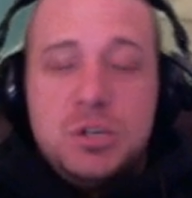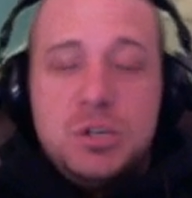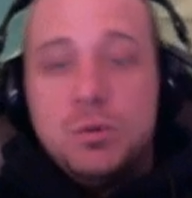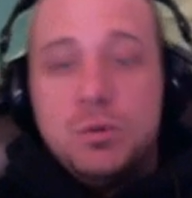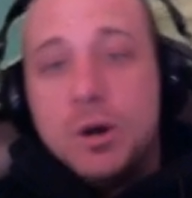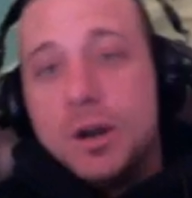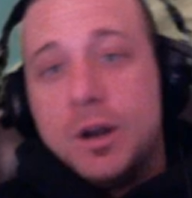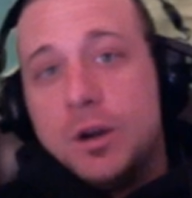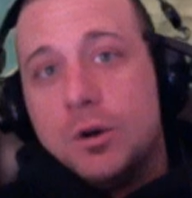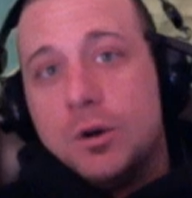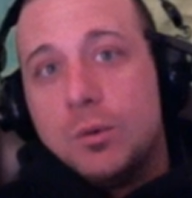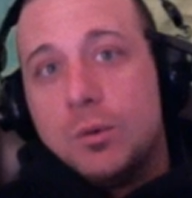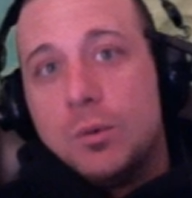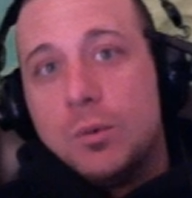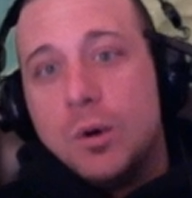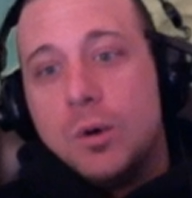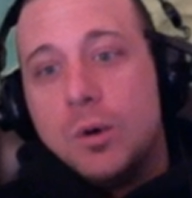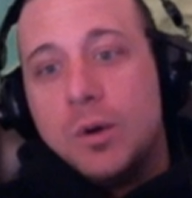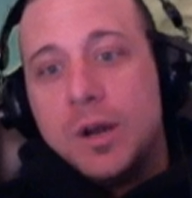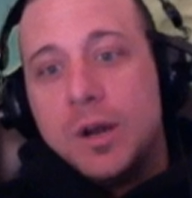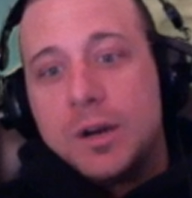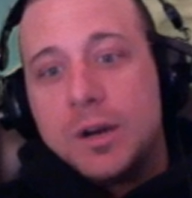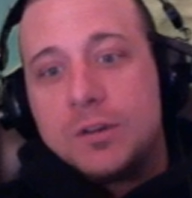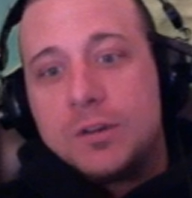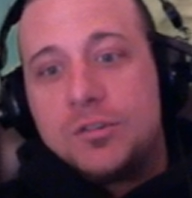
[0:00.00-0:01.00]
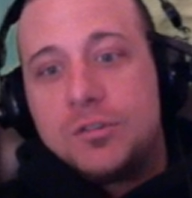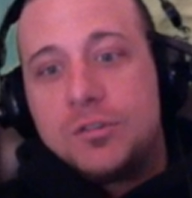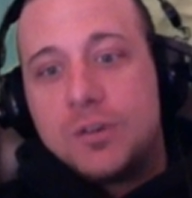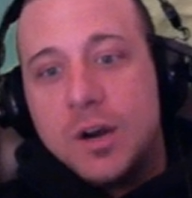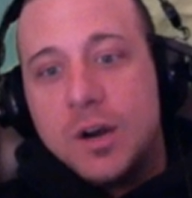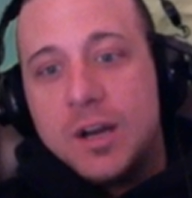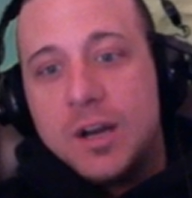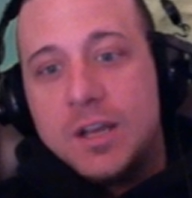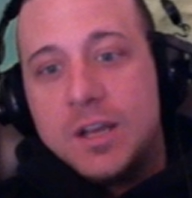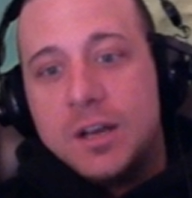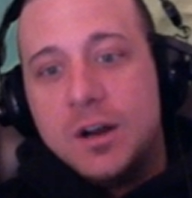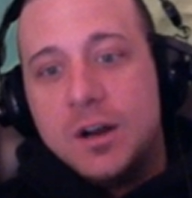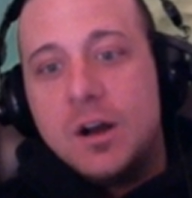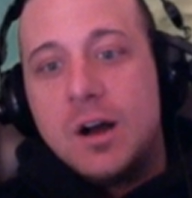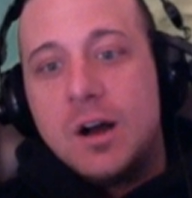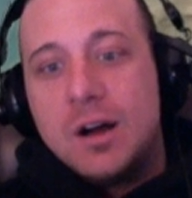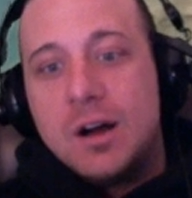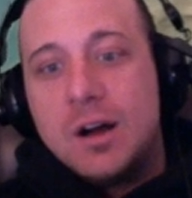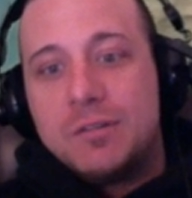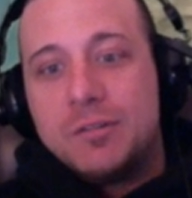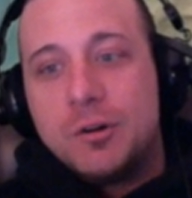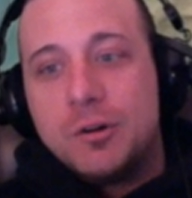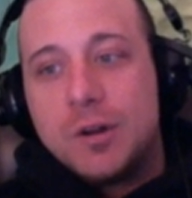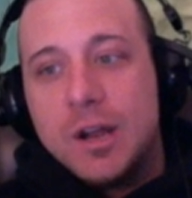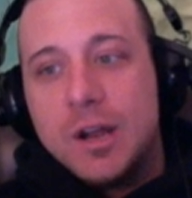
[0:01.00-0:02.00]
you want to heroic strike it
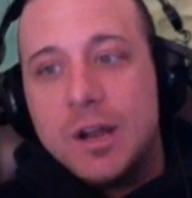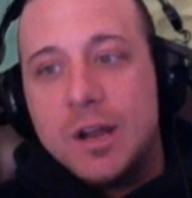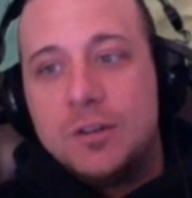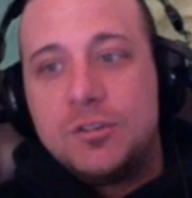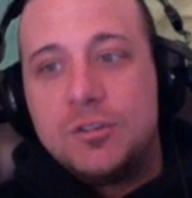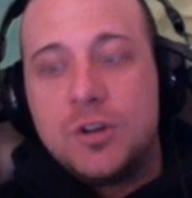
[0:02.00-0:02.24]
off, okay?